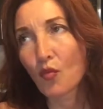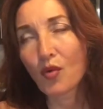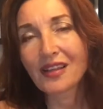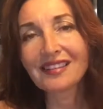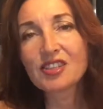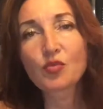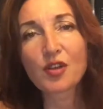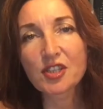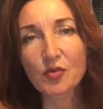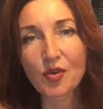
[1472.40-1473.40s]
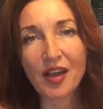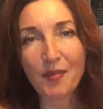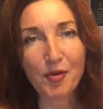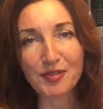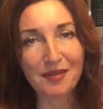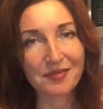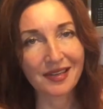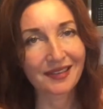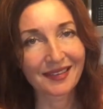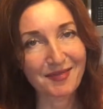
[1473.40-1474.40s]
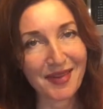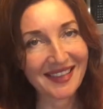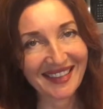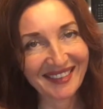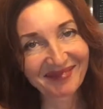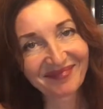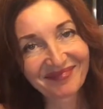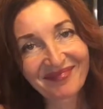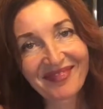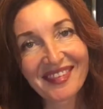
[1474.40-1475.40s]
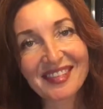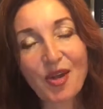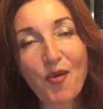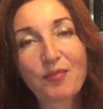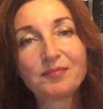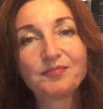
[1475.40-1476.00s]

At least once a week I post something amazing. So,